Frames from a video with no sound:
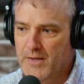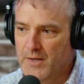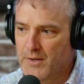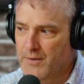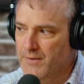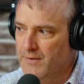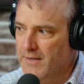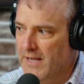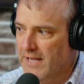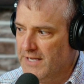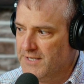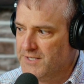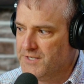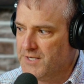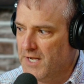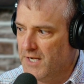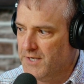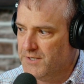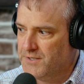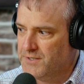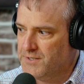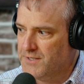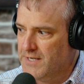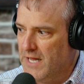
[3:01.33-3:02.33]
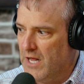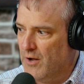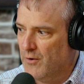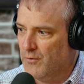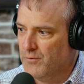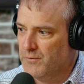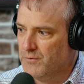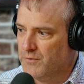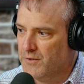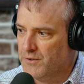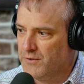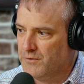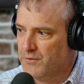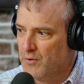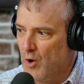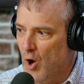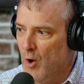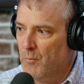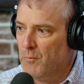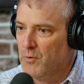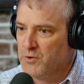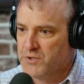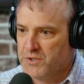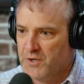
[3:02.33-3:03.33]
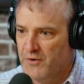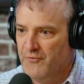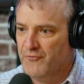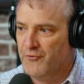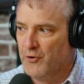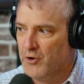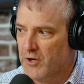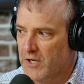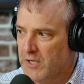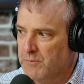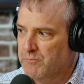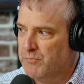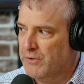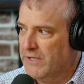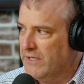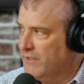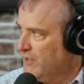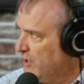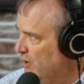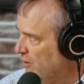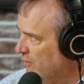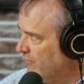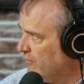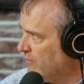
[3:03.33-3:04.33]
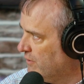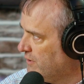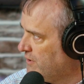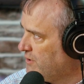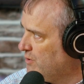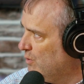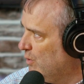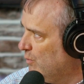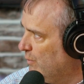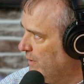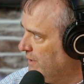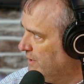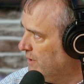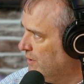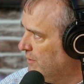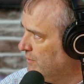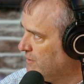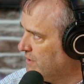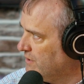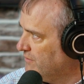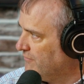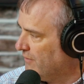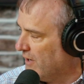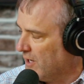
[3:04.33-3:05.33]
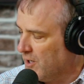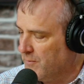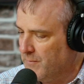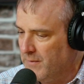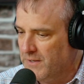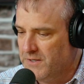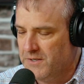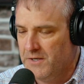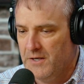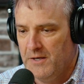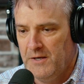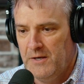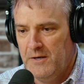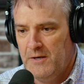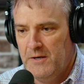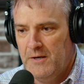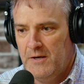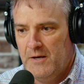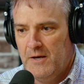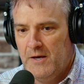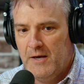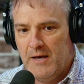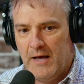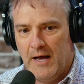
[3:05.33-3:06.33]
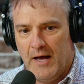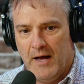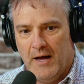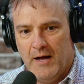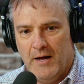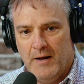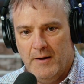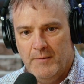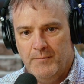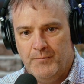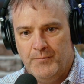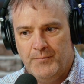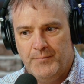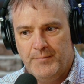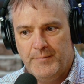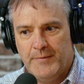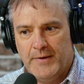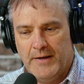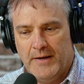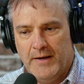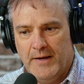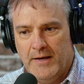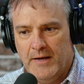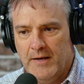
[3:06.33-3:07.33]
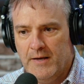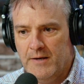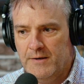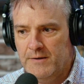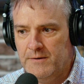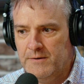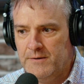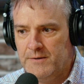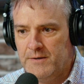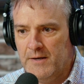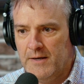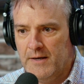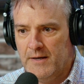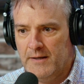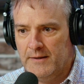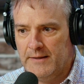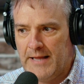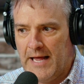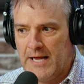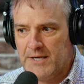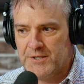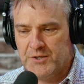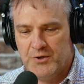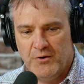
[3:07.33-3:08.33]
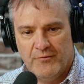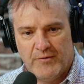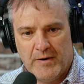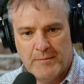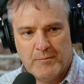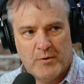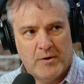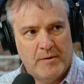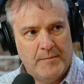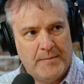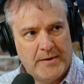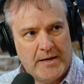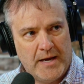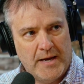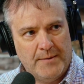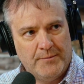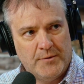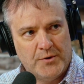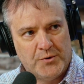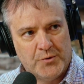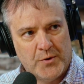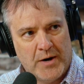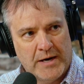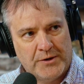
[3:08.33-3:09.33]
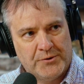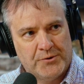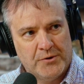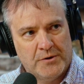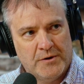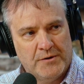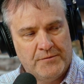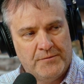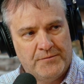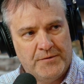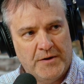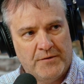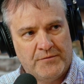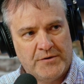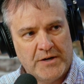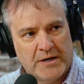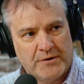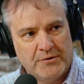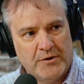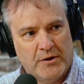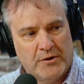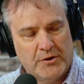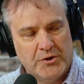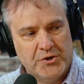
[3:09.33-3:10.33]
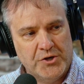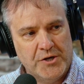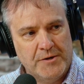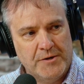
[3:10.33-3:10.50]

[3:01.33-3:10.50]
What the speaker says: has since now almost converted completely over to a Windows environment. And last November, I became the director of technology.